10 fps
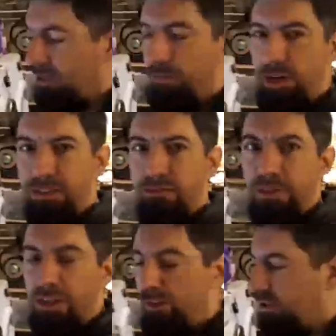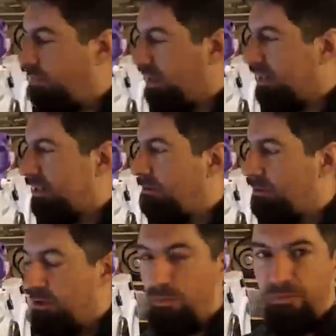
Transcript: unboxing videos are the best. I'm gonna be